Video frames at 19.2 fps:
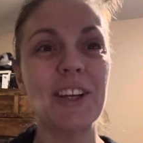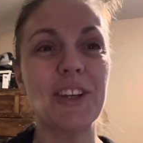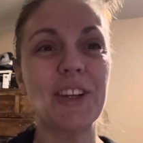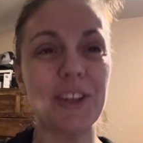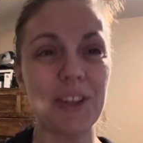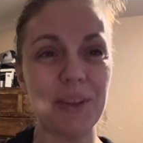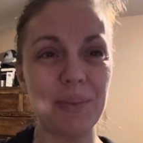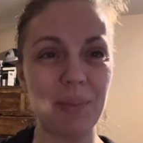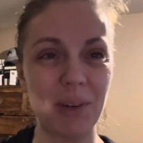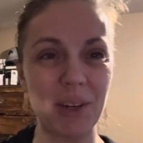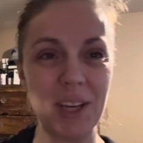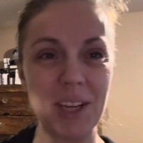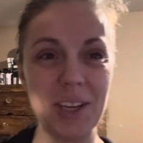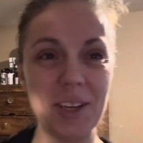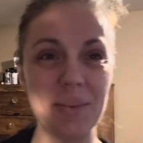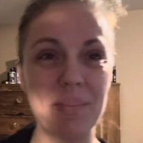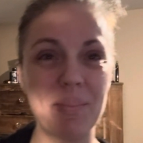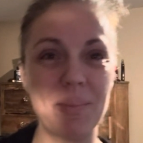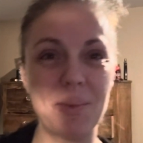Good morning,
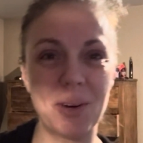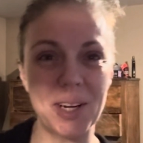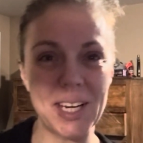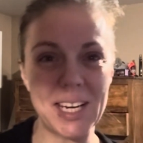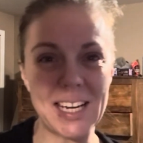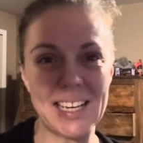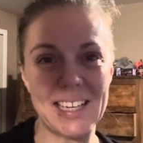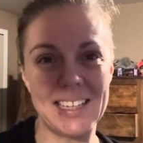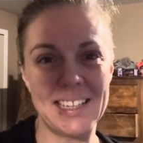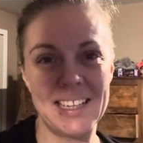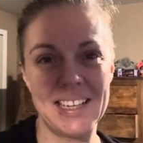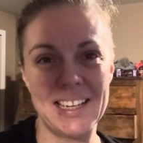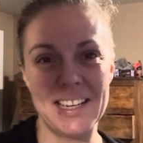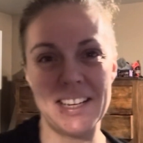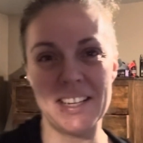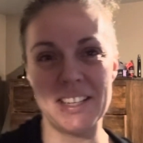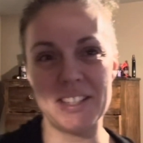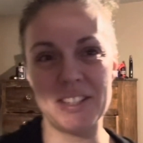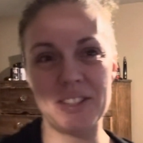good morning.
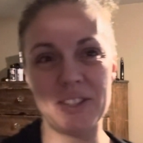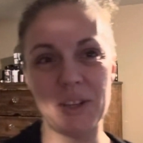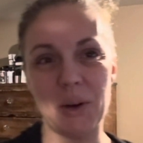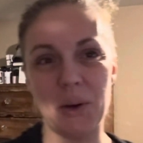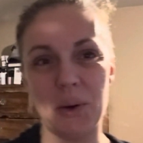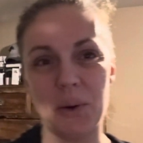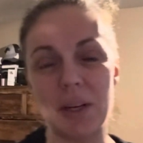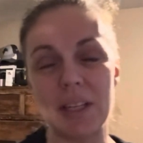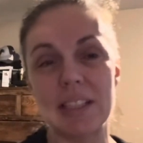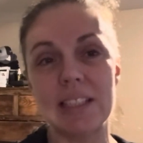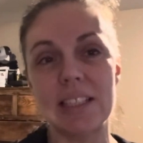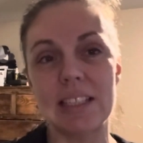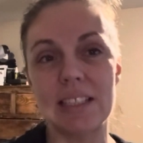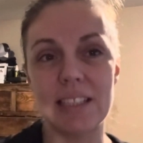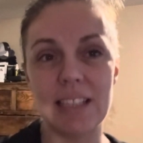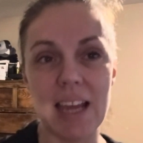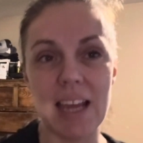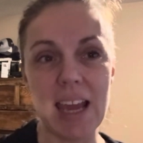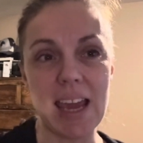So
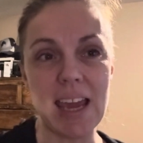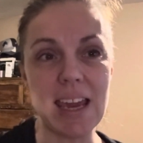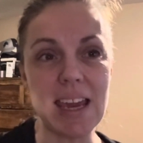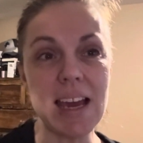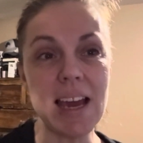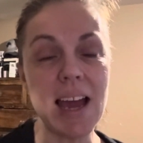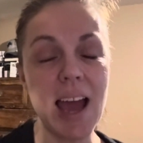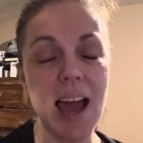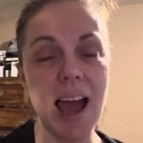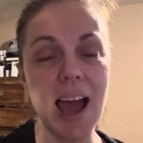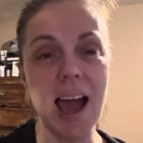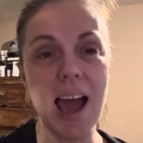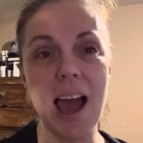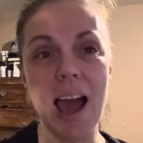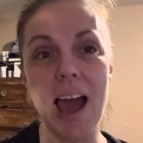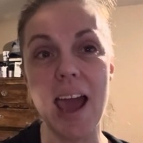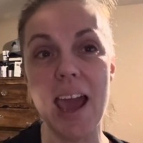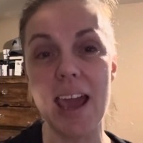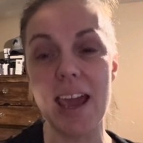today
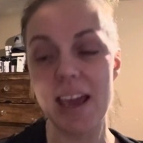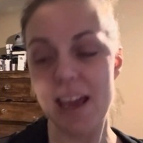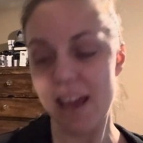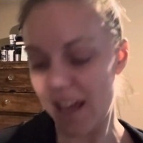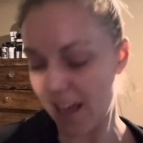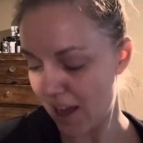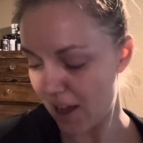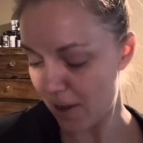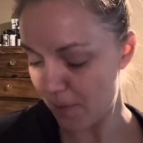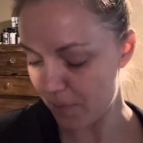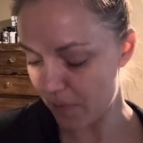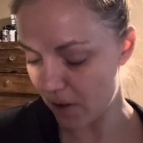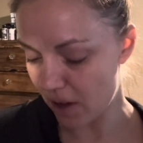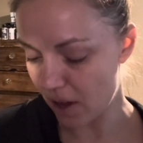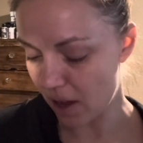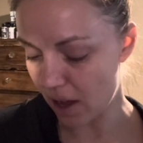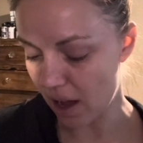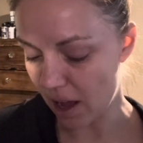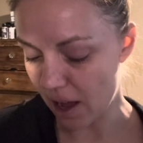I am
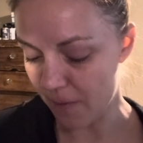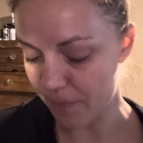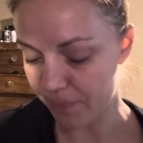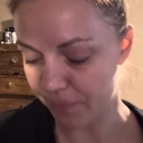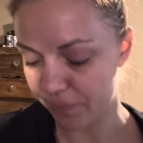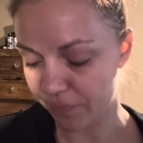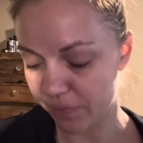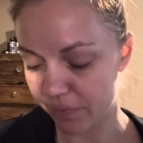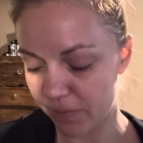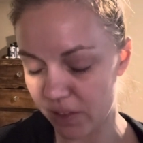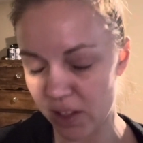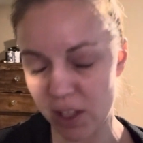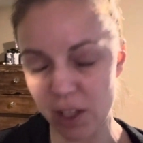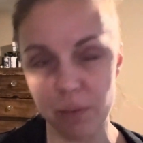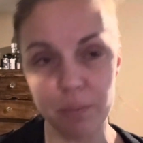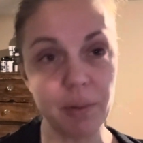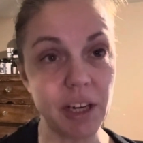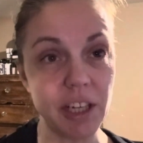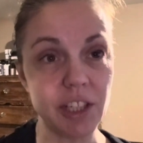um, going
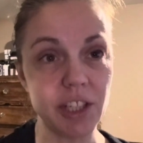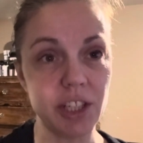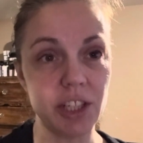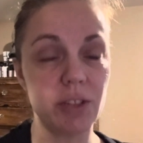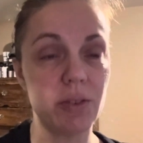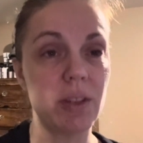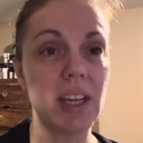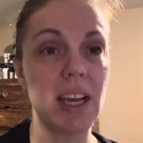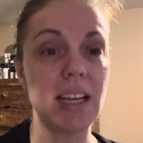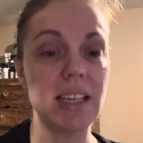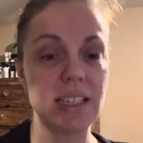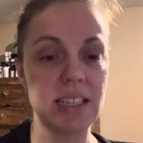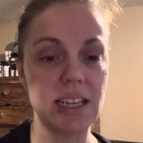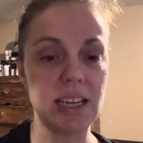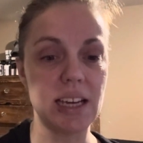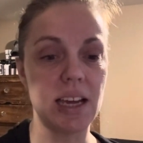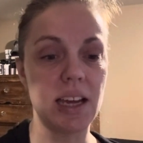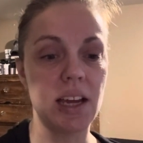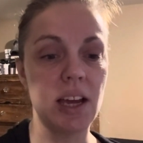to bring to you the
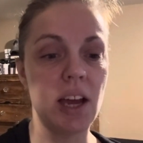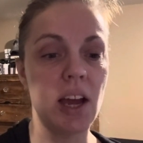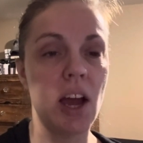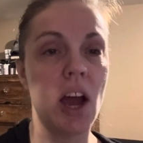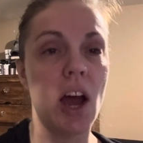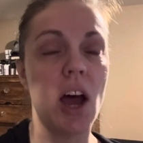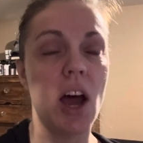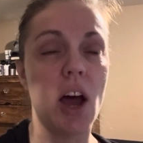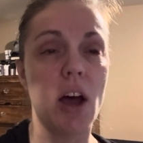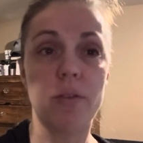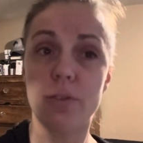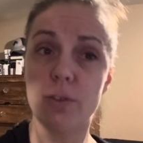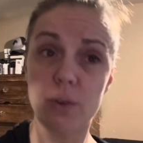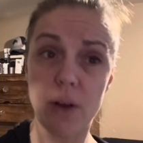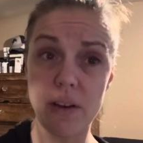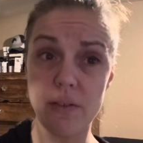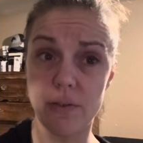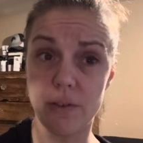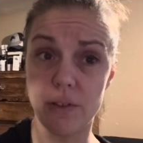idea of
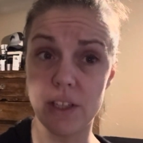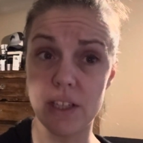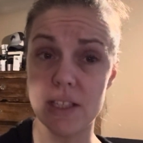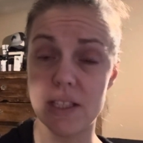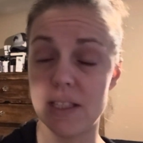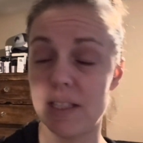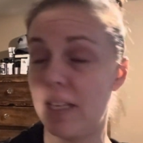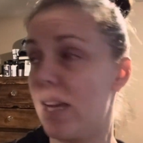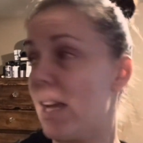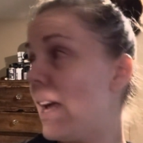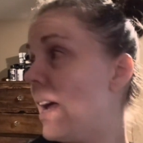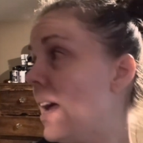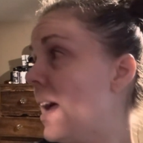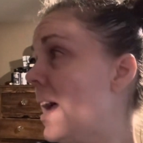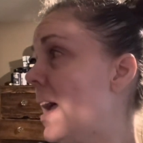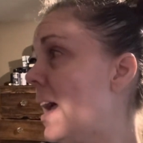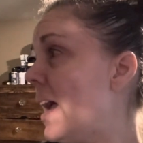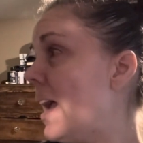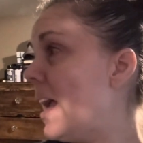gratefulness.
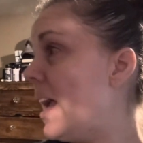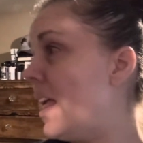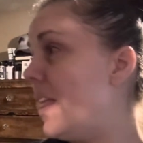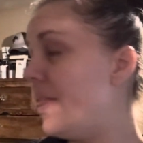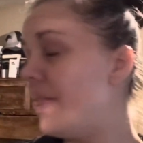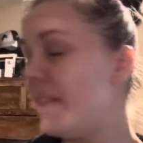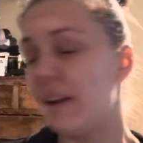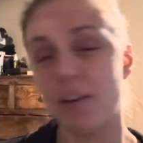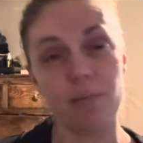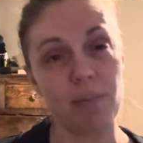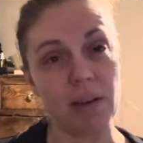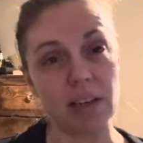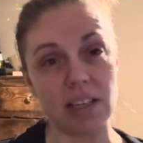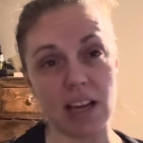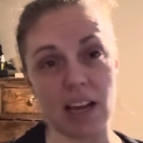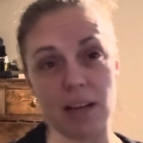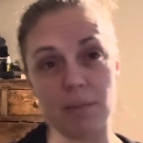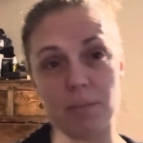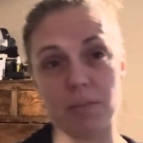And there have been
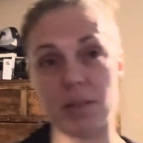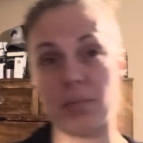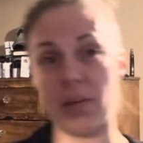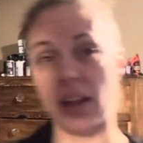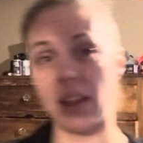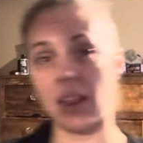times in my